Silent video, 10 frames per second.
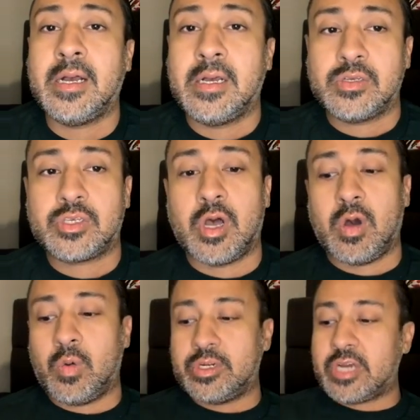So
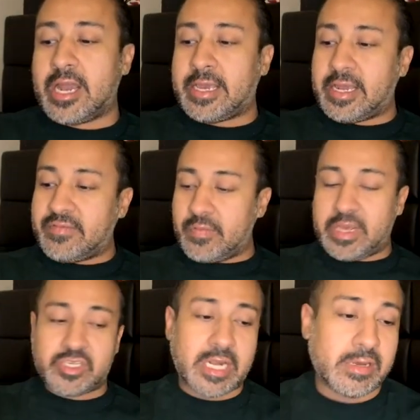we're trying to get
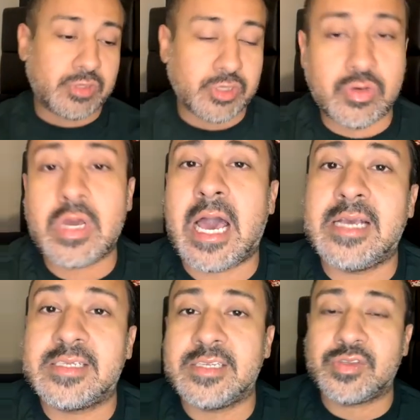information out to you guys
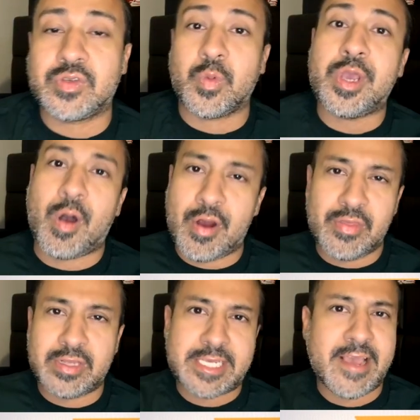since we are the
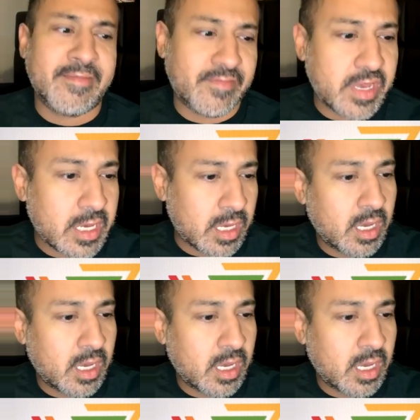DMV.